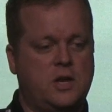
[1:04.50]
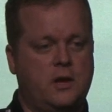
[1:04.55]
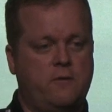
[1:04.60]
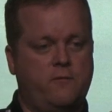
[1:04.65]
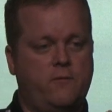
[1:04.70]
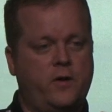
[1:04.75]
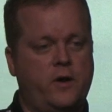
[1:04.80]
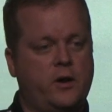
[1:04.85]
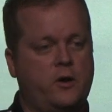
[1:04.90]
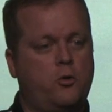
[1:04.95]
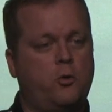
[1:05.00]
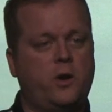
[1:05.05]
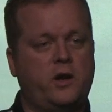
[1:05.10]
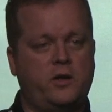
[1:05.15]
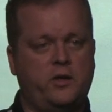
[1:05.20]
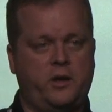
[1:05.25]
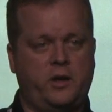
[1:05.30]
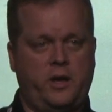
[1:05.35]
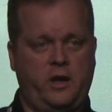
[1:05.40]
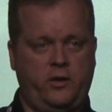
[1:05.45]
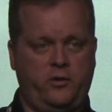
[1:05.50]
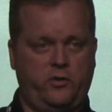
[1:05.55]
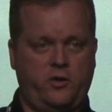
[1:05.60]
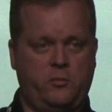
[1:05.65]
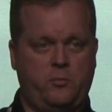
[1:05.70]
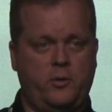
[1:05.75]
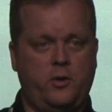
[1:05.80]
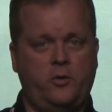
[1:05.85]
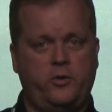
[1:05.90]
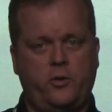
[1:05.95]
and very quickly and easily
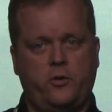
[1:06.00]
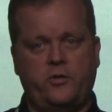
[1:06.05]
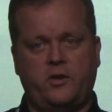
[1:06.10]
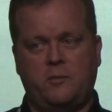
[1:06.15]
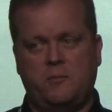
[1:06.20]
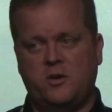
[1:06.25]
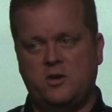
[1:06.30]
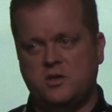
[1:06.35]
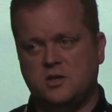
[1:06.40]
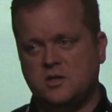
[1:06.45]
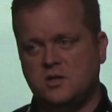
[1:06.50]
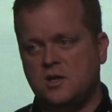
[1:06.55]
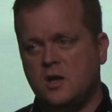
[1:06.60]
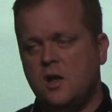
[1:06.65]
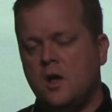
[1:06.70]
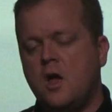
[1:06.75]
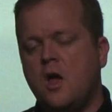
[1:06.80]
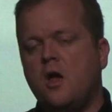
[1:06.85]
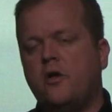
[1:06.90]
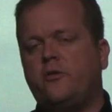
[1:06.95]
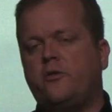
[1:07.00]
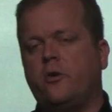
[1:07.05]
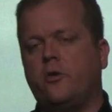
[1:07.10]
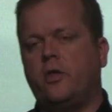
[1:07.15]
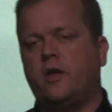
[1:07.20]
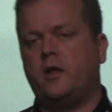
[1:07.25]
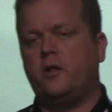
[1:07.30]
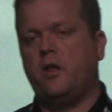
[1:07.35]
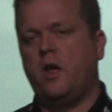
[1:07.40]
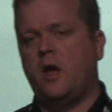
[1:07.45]
build those images so
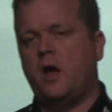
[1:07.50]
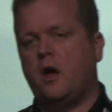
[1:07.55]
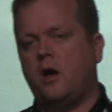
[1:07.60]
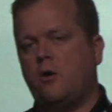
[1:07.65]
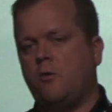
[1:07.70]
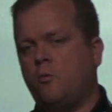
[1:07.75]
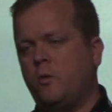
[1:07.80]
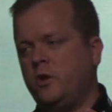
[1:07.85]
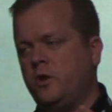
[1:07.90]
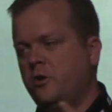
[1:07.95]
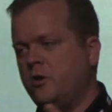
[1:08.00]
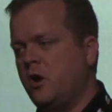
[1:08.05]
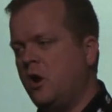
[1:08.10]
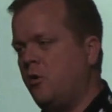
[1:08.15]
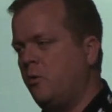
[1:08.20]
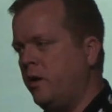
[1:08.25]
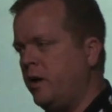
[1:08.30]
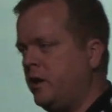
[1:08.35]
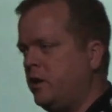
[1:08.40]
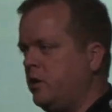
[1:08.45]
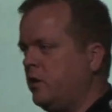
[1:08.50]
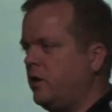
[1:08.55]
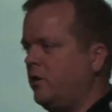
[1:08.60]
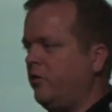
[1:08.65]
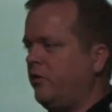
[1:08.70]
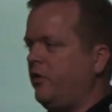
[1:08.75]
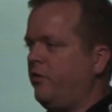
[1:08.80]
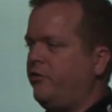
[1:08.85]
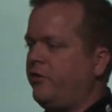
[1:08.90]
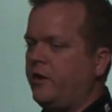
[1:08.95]
that uh, when you go in, you
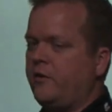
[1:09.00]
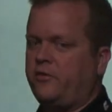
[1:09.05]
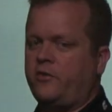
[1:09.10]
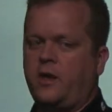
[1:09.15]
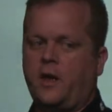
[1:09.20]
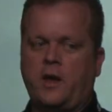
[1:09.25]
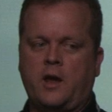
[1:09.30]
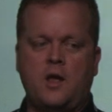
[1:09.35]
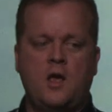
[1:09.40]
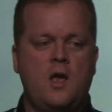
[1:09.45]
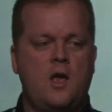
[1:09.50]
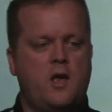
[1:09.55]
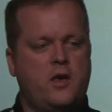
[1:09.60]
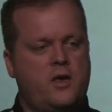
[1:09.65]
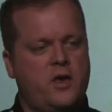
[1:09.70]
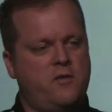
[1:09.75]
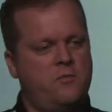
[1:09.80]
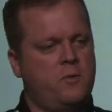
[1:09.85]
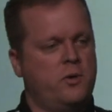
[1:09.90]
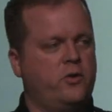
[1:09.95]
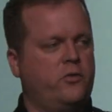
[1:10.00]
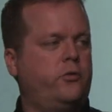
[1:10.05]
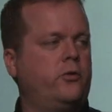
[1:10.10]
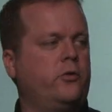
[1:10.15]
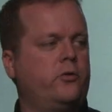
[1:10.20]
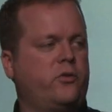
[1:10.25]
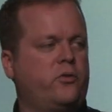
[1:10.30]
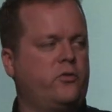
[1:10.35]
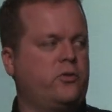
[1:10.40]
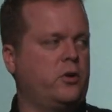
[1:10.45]
can, instead of saying, give me a
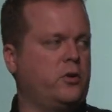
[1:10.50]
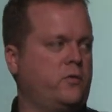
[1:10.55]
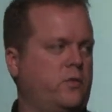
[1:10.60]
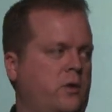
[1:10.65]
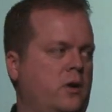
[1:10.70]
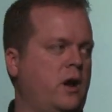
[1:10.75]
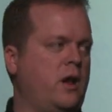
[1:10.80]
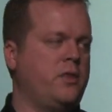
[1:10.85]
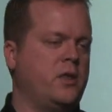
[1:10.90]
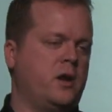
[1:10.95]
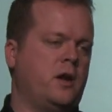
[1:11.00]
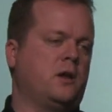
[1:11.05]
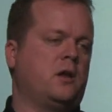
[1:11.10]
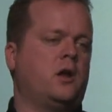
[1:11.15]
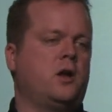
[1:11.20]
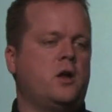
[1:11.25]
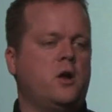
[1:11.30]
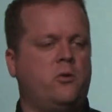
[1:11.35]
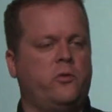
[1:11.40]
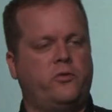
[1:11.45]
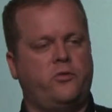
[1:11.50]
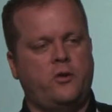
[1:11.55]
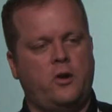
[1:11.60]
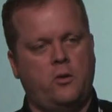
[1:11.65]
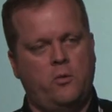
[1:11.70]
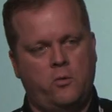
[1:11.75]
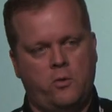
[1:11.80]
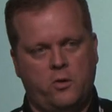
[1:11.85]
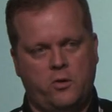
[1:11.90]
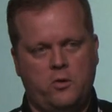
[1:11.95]
SUSE server and then I'm going to go install
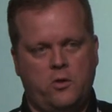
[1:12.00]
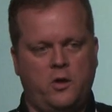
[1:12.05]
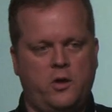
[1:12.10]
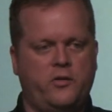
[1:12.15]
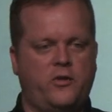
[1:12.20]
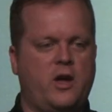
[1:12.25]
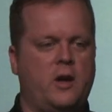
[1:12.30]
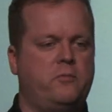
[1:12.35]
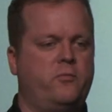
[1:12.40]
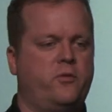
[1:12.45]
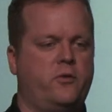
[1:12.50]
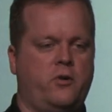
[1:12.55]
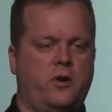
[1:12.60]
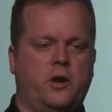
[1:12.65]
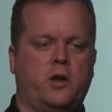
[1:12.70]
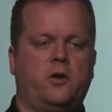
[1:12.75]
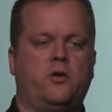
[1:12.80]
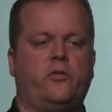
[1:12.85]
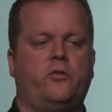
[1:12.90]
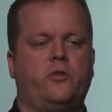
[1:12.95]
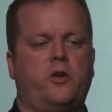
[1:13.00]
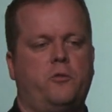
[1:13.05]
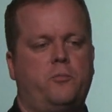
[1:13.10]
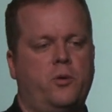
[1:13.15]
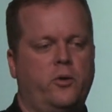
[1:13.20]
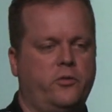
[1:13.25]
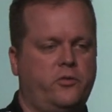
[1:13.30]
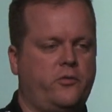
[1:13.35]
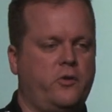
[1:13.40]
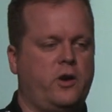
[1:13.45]
Oracle on top of it or I'm going to install
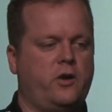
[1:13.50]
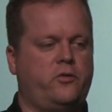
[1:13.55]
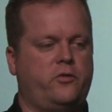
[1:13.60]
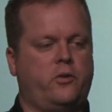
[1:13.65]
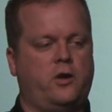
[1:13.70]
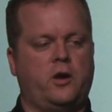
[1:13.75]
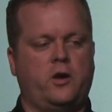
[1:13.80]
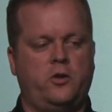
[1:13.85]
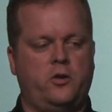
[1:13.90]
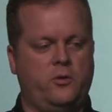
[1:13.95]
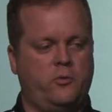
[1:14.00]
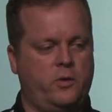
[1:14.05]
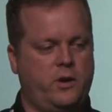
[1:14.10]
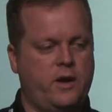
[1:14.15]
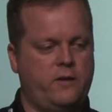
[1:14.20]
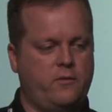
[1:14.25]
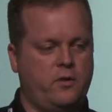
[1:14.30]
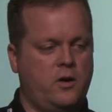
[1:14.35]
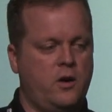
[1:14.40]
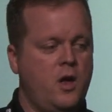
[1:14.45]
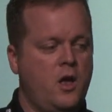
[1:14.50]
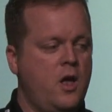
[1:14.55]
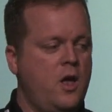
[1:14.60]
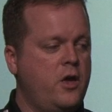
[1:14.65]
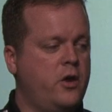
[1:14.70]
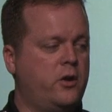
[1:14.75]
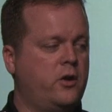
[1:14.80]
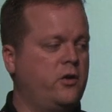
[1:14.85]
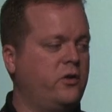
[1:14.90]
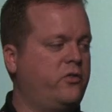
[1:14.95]
Postgres or I'm going to do whatever,
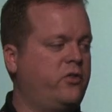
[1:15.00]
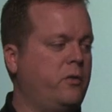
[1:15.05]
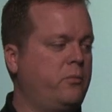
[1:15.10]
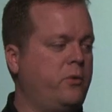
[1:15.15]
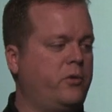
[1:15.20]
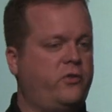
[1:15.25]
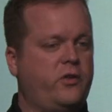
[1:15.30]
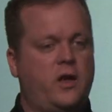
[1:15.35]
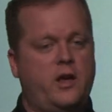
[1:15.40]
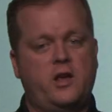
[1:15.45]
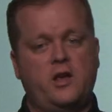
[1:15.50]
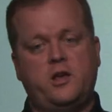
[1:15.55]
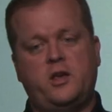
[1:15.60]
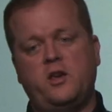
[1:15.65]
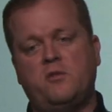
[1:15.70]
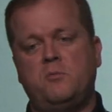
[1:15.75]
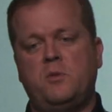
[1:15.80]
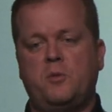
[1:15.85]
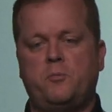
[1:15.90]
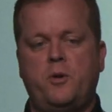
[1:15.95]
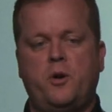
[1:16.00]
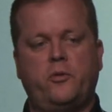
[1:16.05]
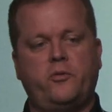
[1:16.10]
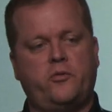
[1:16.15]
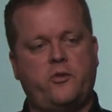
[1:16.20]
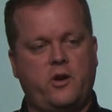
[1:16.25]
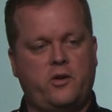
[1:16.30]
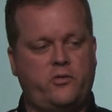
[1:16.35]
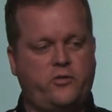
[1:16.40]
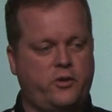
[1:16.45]
you can just simply say, give me a
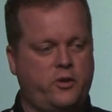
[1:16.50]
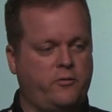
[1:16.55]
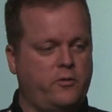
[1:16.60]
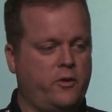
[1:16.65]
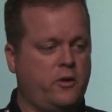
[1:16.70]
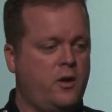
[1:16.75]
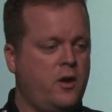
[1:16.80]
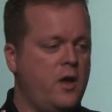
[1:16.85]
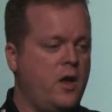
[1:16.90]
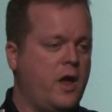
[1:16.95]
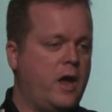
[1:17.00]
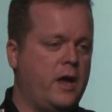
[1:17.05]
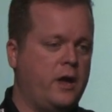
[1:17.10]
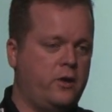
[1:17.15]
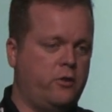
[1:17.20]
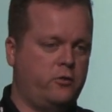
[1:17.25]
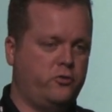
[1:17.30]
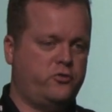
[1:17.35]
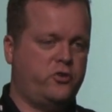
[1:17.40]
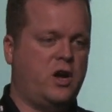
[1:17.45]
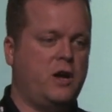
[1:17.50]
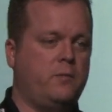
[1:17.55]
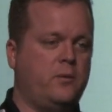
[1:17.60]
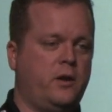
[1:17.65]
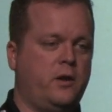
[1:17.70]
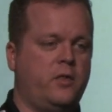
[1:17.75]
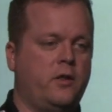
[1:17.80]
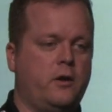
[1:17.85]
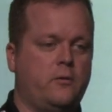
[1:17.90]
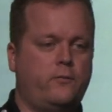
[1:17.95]
Postgres server and it'll drop it
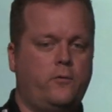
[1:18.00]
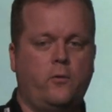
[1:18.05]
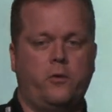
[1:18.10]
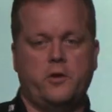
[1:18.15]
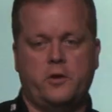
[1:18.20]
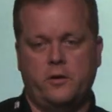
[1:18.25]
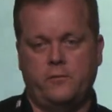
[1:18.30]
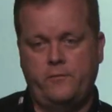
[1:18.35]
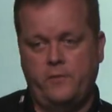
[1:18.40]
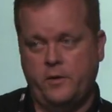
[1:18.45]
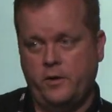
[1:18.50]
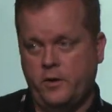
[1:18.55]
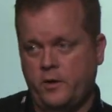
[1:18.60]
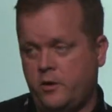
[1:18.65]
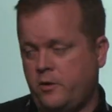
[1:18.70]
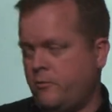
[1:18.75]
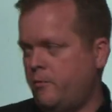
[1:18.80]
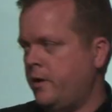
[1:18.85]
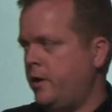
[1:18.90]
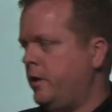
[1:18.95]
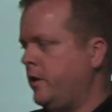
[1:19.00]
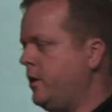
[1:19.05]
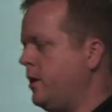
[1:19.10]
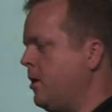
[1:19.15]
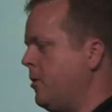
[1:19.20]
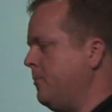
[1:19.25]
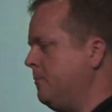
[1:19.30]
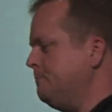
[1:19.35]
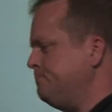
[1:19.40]
in there fully configured and ready to go.